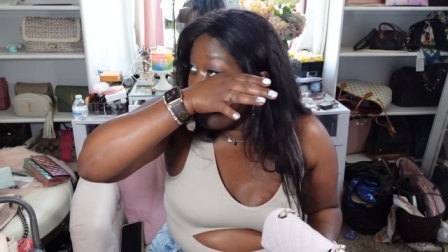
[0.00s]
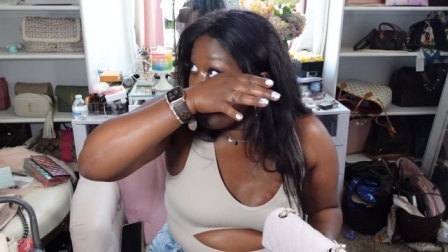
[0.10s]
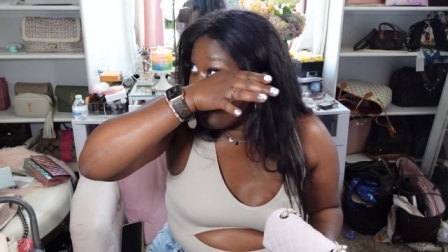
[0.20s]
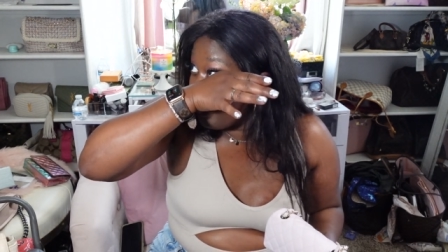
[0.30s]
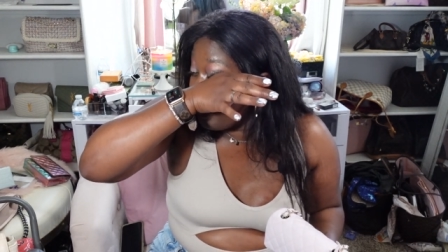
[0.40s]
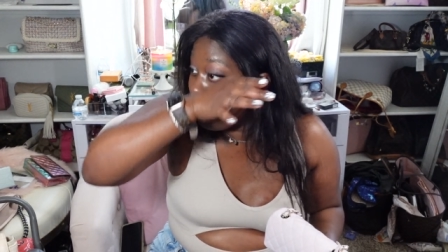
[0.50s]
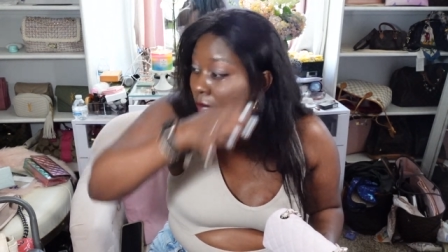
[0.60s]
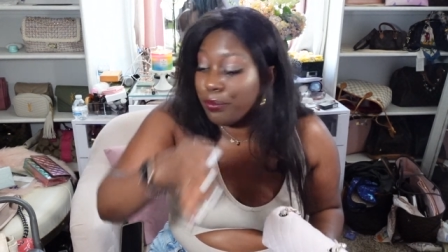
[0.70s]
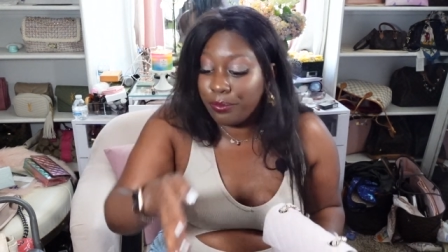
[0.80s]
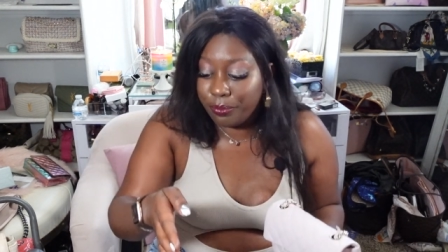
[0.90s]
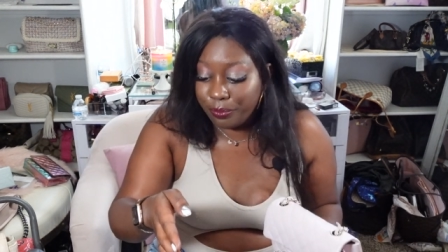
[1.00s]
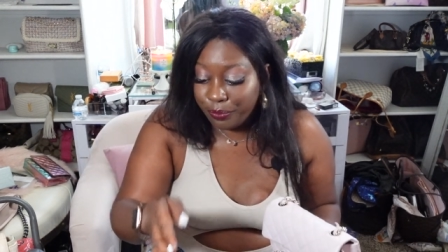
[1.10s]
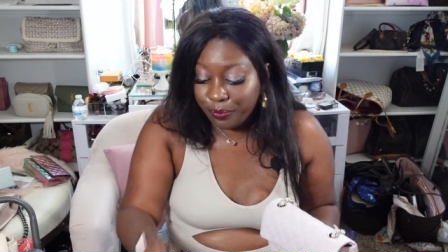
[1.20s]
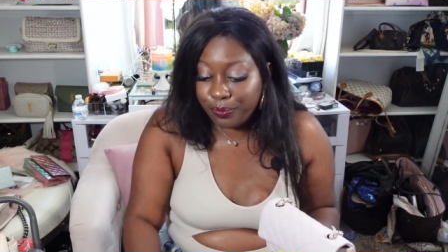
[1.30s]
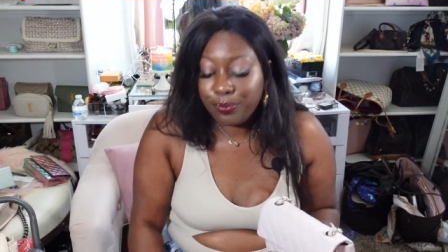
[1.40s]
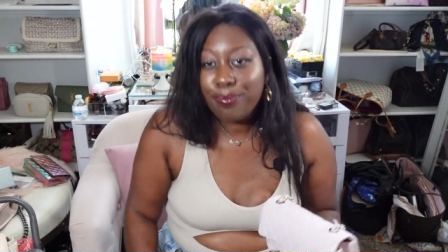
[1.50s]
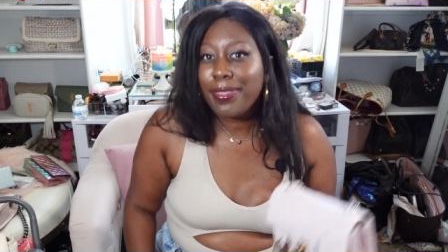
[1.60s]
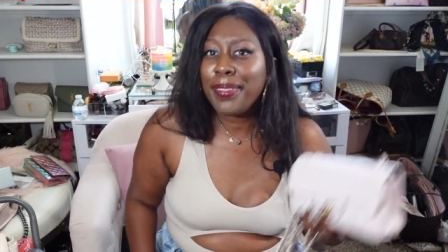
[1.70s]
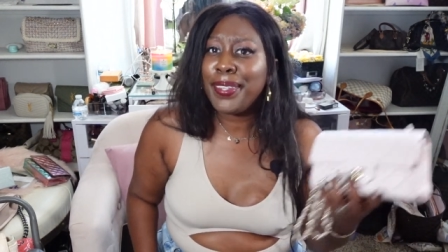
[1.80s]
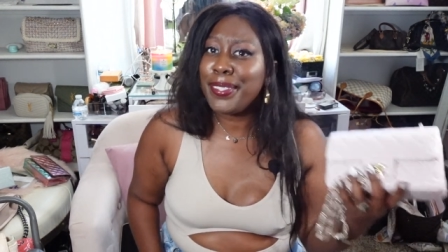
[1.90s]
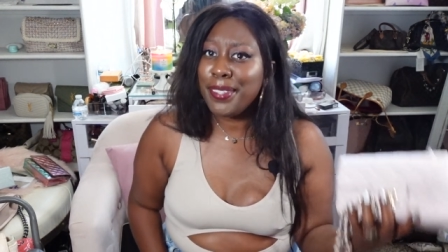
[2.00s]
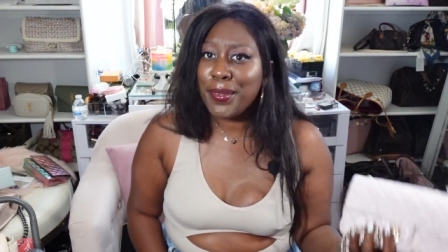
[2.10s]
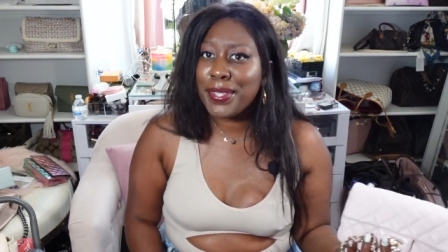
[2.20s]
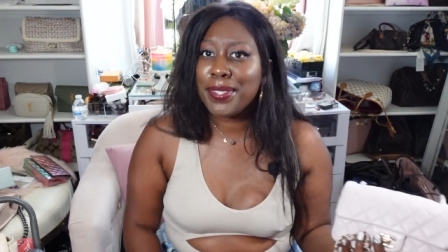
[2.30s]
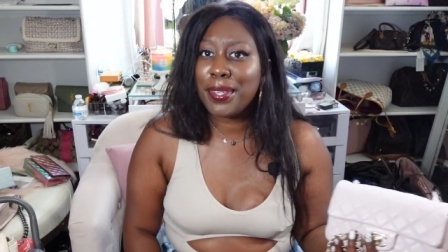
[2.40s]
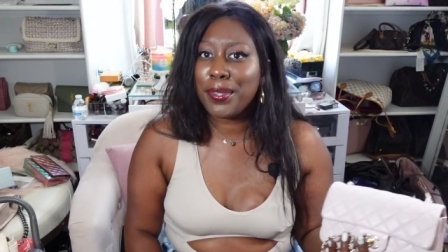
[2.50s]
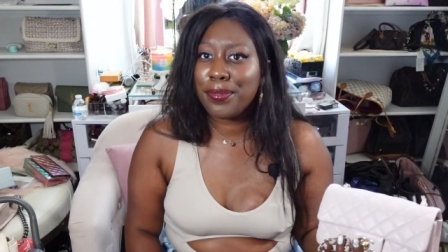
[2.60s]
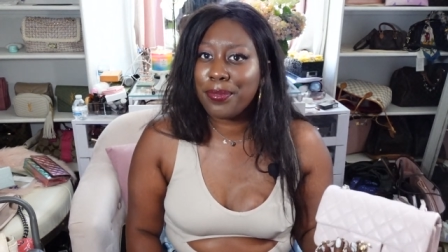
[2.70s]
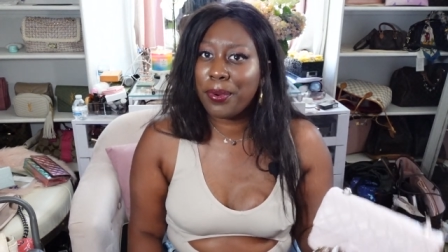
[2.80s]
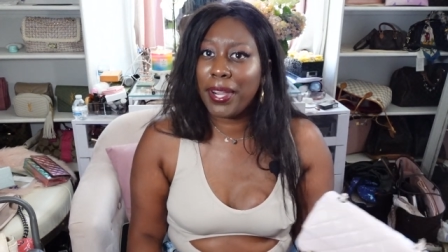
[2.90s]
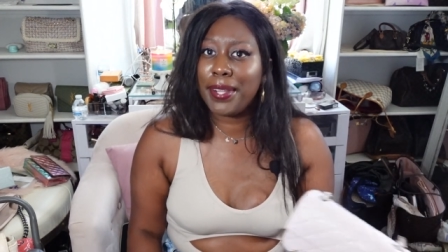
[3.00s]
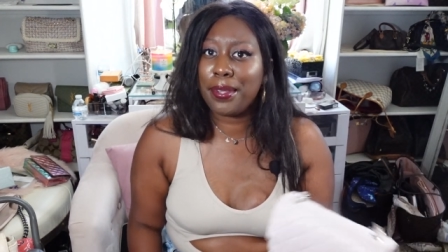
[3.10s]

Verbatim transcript: excuse me, there's no excuse for it,